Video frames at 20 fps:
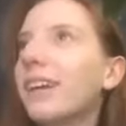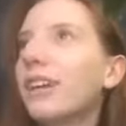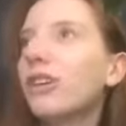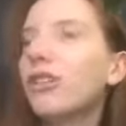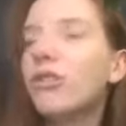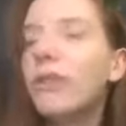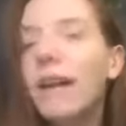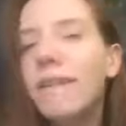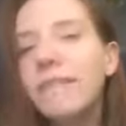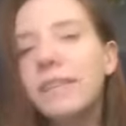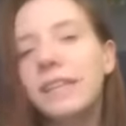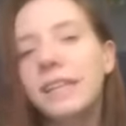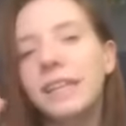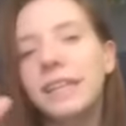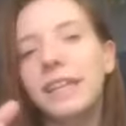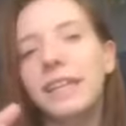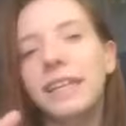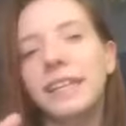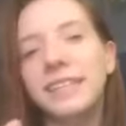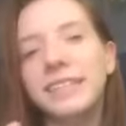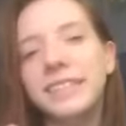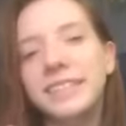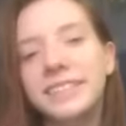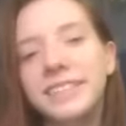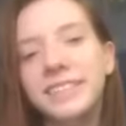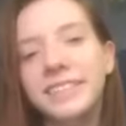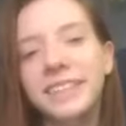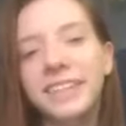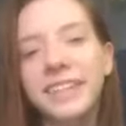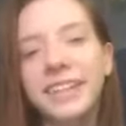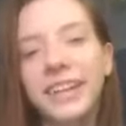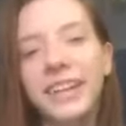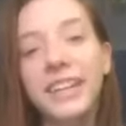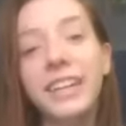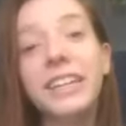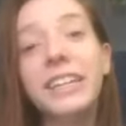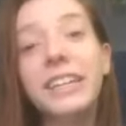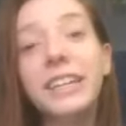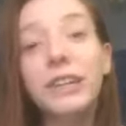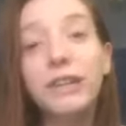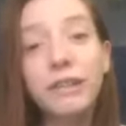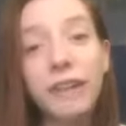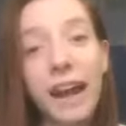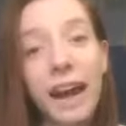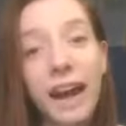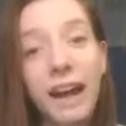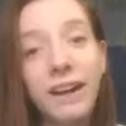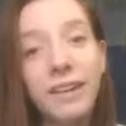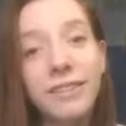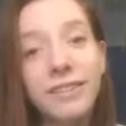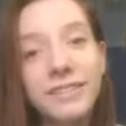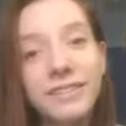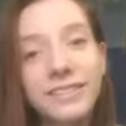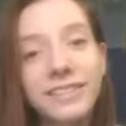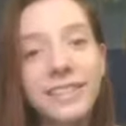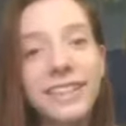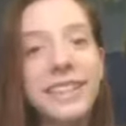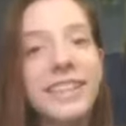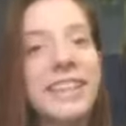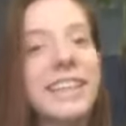crevices in the ground.